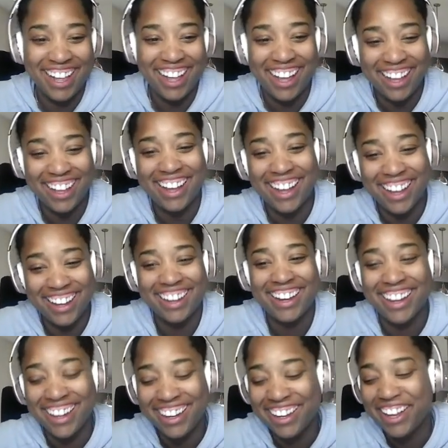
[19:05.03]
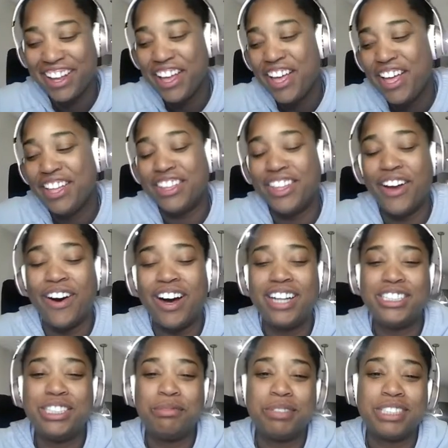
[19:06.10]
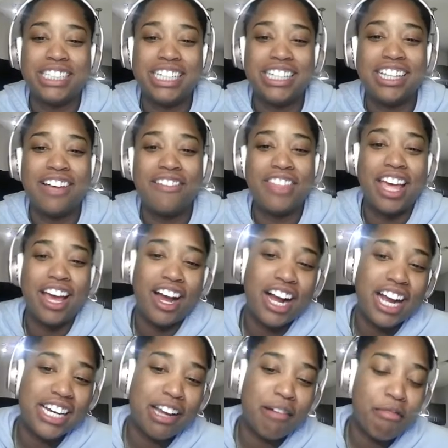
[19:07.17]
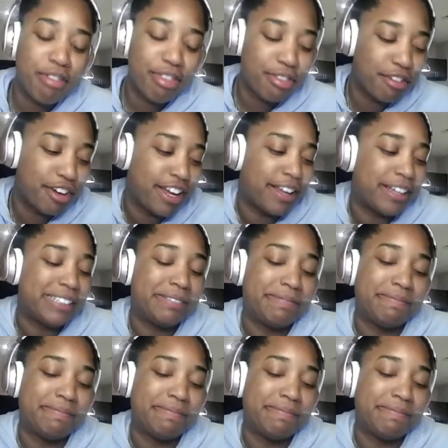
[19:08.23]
No, 100% love that. All right, number 3.